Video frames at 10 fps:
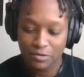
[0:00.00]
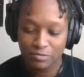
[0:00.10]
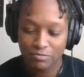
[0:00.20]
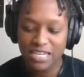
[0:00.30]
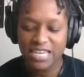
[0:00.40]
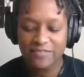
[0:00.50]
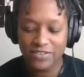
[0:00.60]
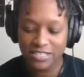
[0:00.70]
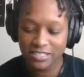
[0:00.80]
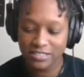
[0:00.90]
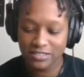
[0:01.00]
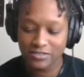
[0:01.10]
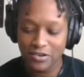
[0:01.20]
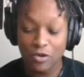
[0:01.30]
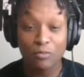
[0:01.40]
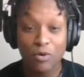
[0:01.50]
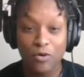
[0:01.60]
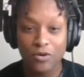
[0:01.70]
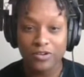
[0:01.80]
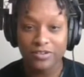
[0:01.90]
Many of us are
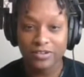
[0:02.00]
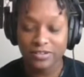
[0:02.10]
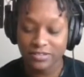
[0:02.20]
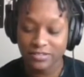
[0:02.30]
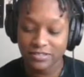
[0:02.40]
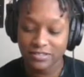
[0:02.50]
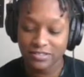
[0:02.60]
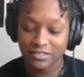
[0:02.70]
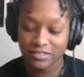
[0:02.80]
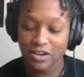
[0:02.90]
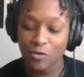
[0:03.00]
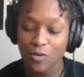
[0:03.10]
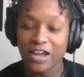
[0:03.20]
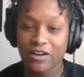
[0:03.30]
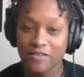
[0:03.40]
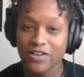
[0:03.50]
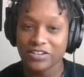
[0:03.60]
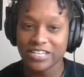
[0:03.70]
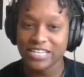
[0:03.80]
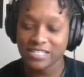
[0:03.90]
born aware of our
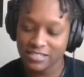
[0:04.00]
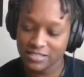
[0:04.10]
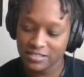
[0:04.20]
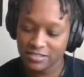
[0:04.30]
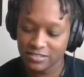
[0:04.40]
needs.